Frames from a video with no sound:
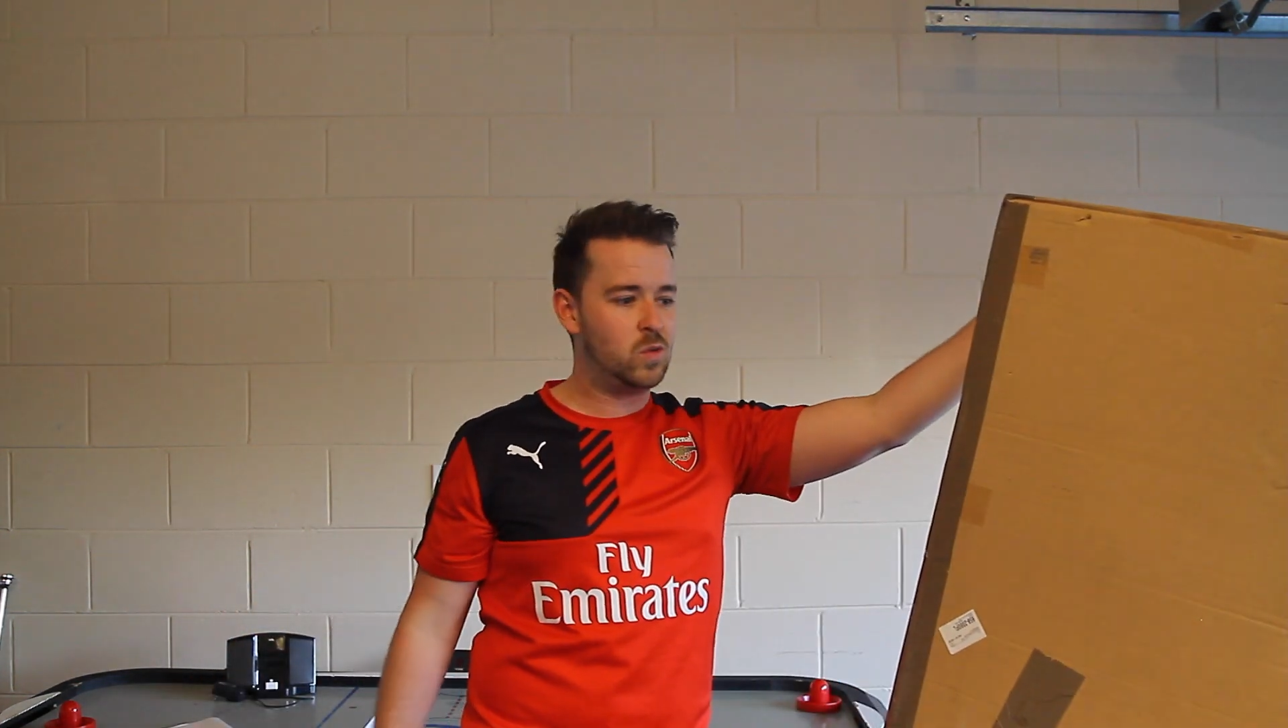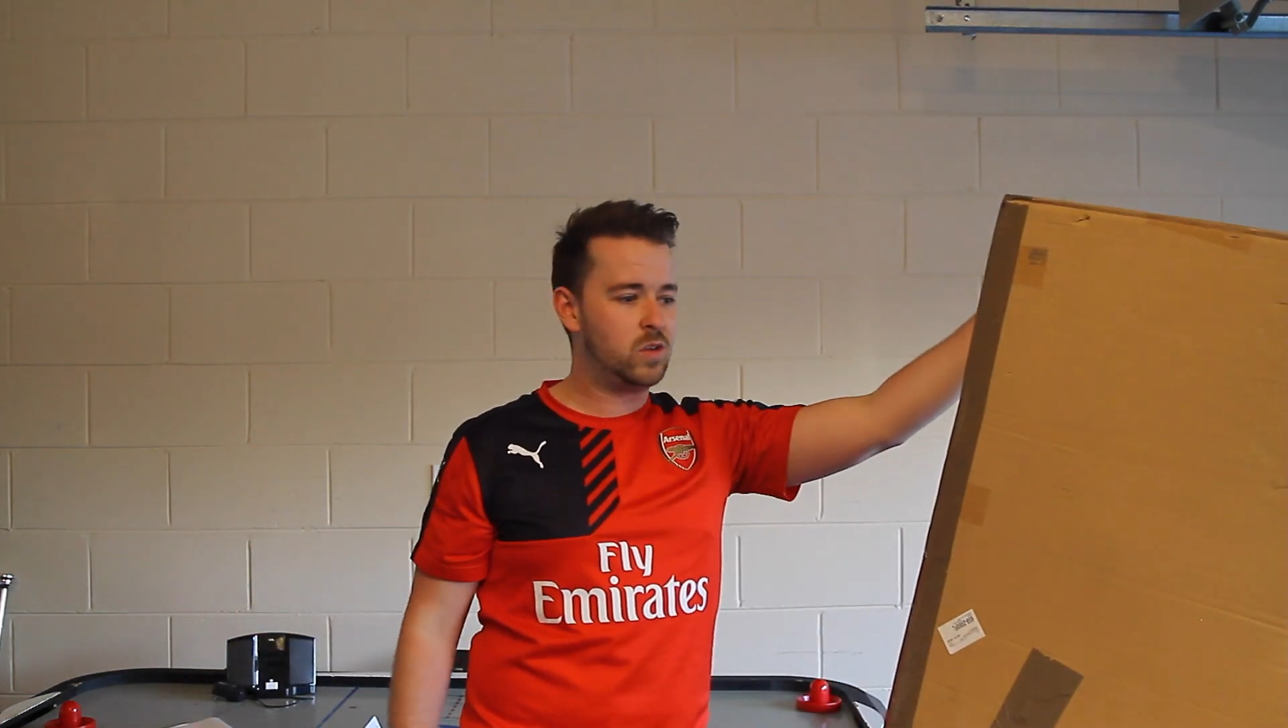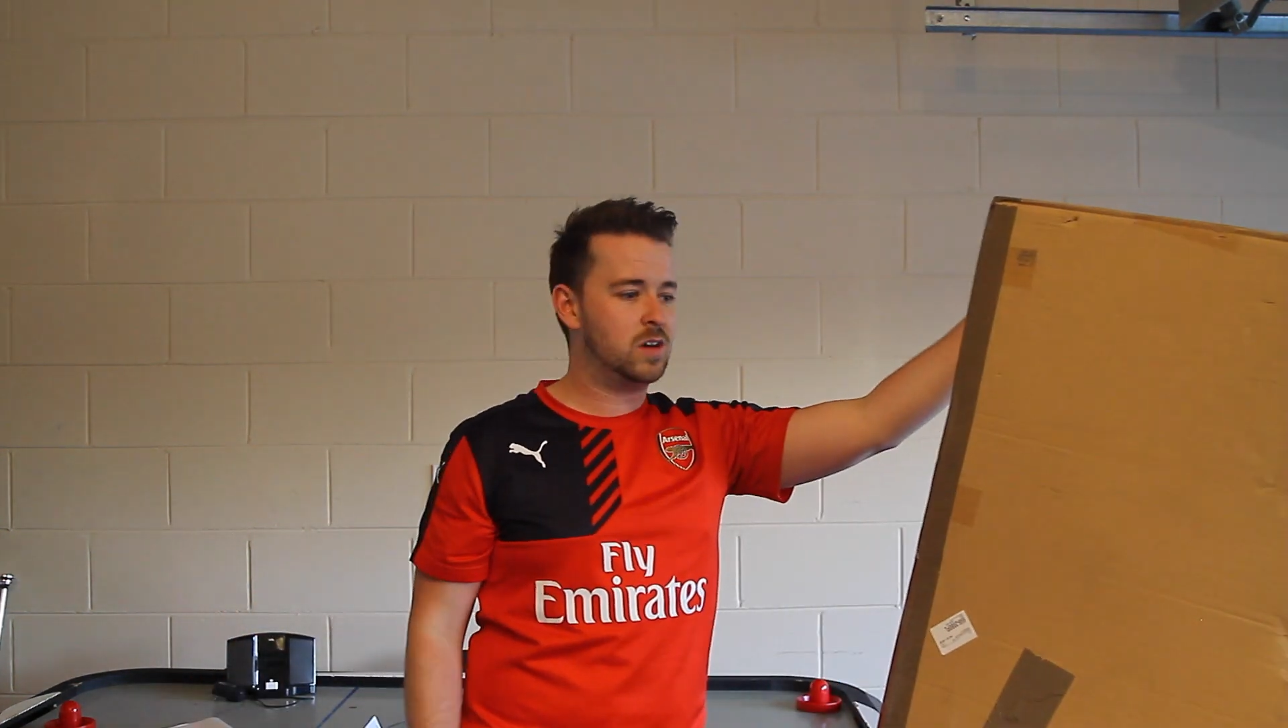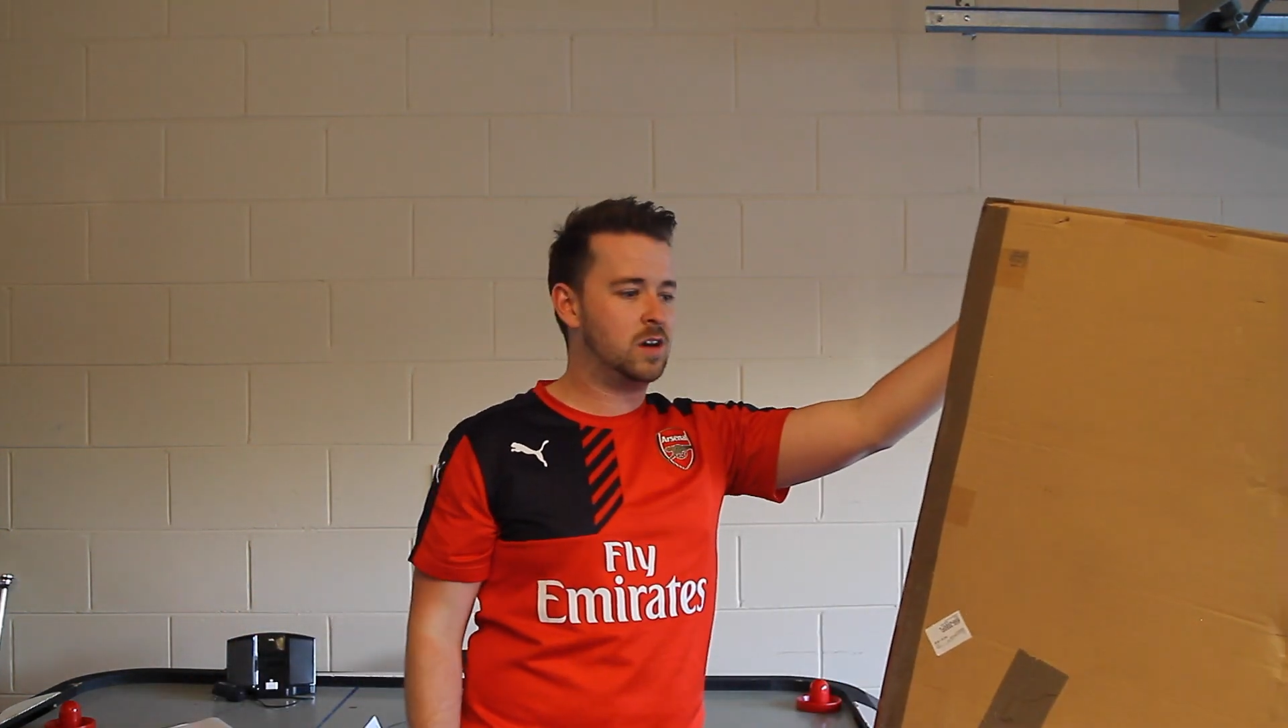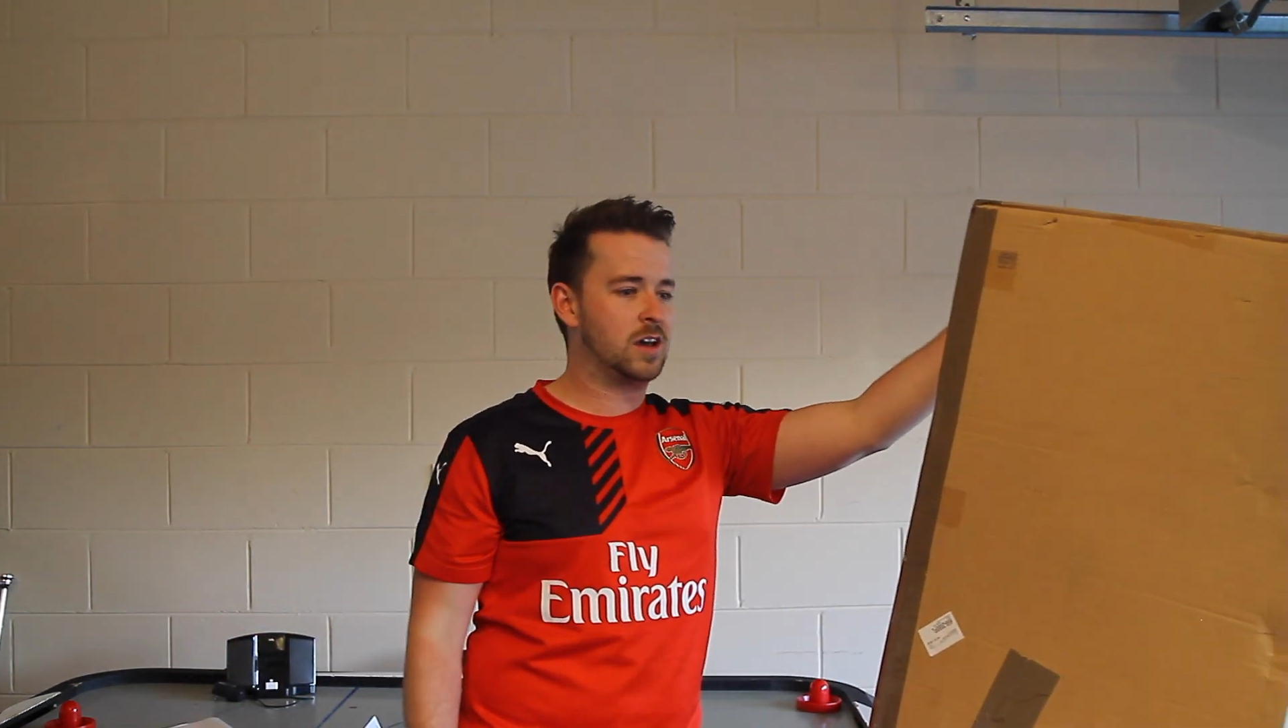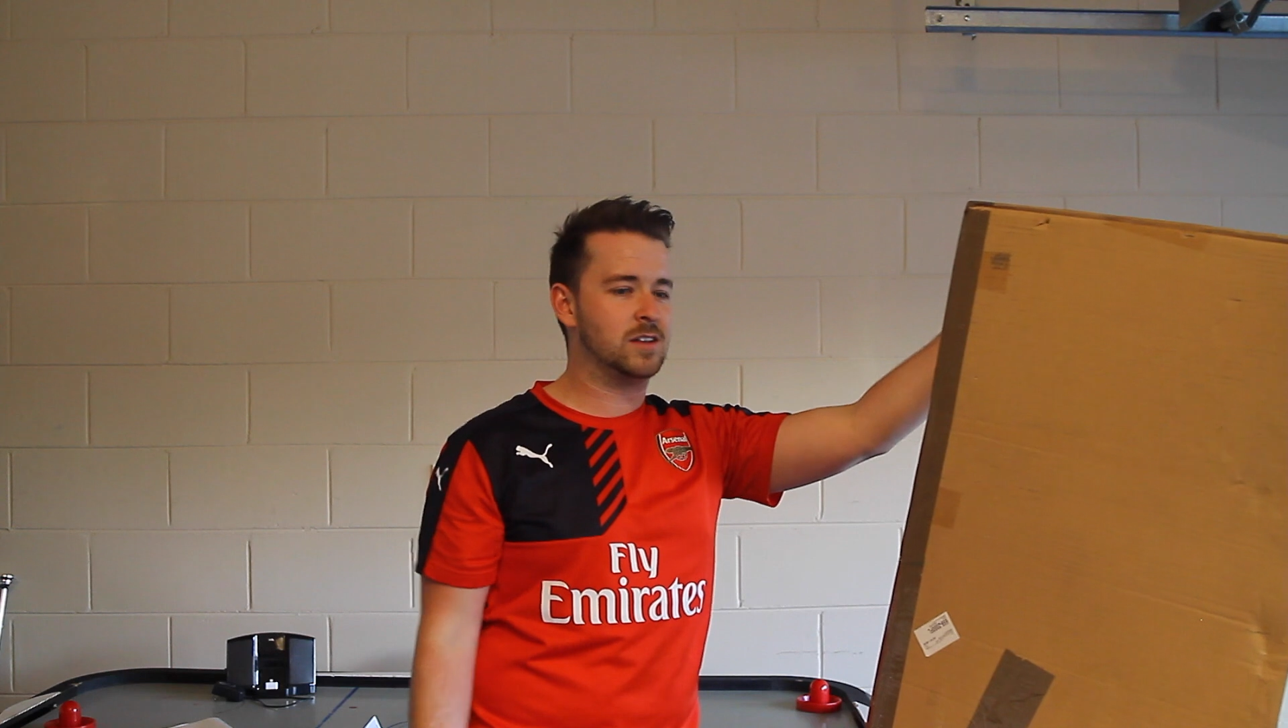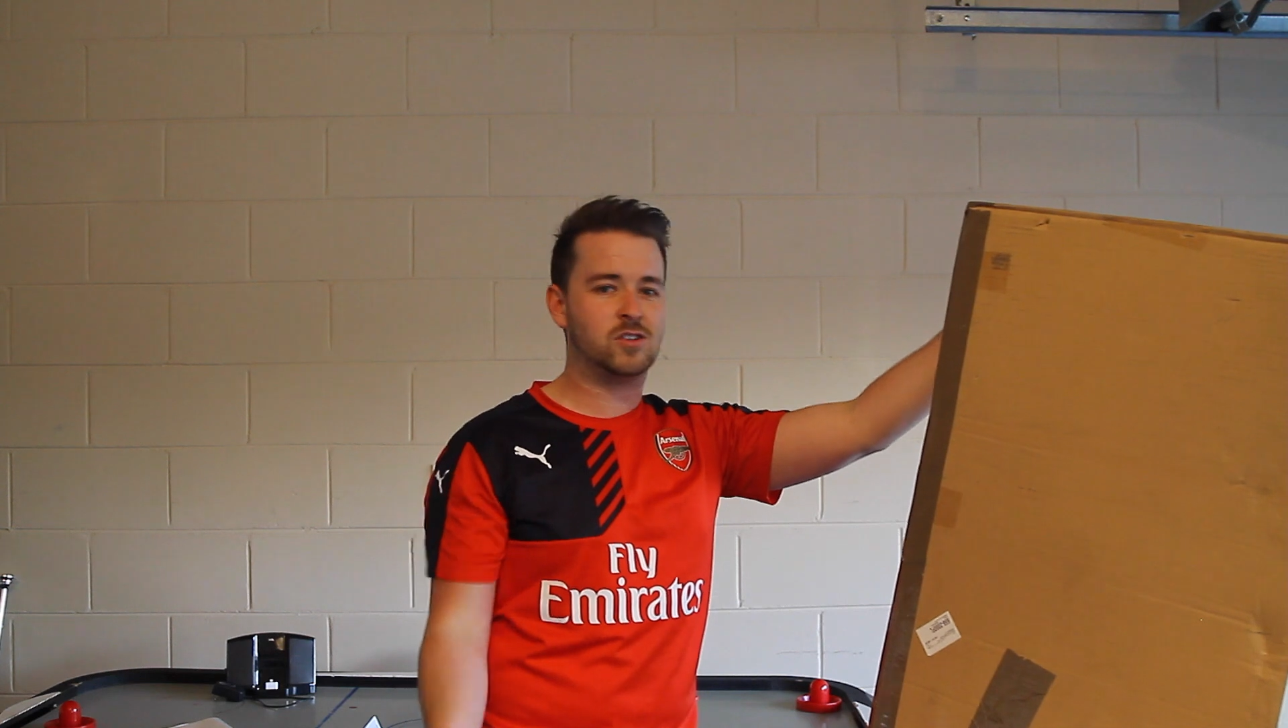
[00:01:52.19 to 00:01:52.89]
that I get